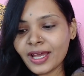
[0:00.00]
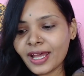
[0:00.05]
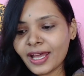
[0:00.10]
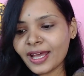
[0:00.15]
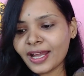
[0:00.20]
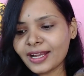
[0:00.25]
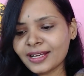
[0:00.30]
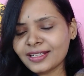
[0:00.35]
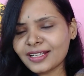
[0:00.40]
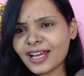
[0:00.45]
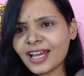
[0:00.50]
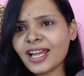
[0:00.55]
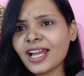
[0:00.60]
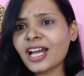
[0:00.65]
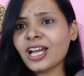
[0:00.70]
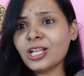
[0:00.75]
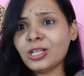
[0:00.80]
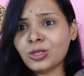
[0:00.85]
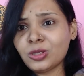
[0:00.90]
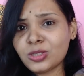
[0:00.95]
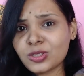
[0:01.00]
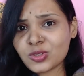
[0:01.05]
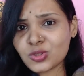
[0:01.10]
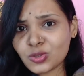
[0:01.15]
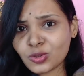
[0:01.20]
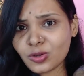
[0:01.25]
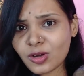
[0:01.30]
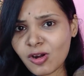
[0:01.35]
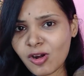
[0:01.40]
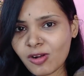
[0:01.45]
and I
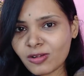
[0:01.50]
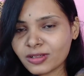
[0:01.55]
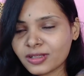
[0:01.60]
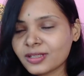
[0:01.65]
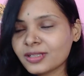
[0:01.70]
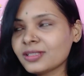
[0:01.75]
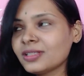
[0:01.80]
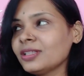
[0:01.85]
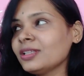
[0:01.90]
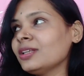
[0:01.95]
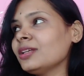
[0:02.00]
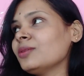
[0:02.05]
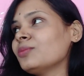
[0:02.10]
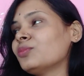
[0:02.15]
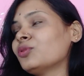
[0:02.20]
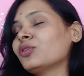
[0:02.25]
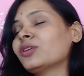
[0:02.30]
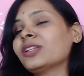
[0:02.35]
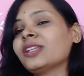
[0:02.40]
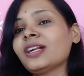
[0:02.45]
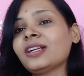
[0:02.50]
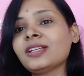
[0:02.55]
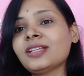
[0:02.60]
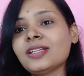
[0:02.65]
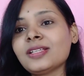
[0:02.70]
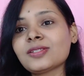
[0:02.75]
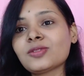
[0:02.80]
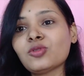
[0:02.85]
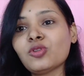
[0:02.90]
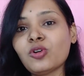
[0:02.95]
also ordered the book, that
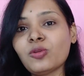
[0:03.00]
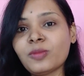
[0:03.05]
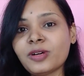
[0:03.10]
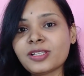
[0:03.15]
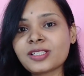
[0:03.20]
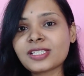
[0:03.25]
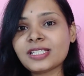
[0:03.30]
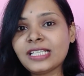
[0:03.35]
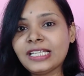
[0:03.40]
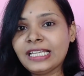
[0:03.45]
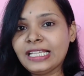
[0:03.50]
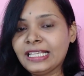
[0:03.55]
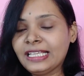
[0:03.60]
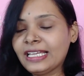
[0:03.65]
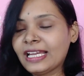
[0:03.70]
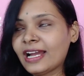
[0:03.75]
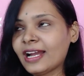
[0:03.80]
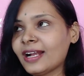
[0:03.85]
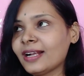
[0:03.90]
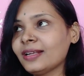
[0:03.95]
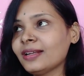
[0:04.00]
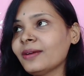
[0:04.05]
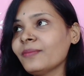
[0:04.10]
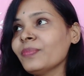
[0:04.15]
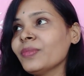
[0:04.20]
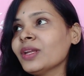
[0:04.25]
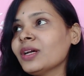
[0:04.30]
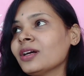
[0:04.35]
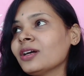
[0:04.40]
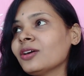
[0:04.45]
is Homer's Iliad,
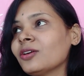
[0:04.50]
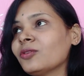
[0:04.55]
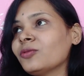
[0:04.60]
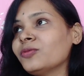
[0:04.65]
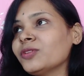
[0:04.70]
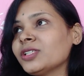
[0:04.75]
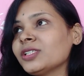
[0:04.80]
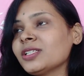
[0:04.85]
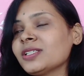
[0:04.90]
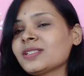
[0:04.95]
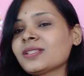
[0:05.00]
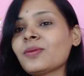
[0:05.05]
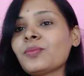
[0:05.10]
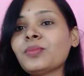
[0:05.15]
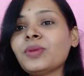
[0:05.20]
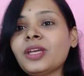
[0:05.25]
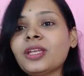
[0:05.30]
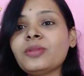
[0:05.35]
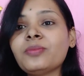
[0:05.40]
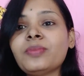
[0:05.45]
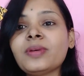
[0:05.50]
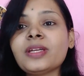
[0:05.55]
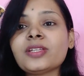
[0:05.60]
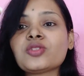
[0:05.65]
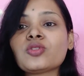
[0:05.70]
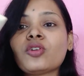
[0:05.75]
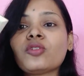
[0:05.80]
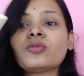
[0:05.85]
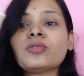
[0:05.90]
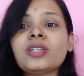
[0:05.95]
which is the main
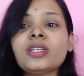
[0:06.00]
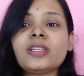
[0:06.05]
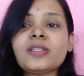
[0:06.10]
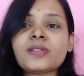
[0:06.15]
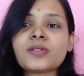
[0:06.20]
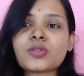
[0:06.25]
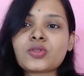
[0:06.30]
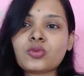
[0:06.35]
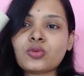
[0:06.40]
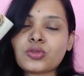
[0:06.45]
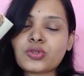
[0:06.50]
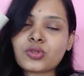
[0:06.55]
base of these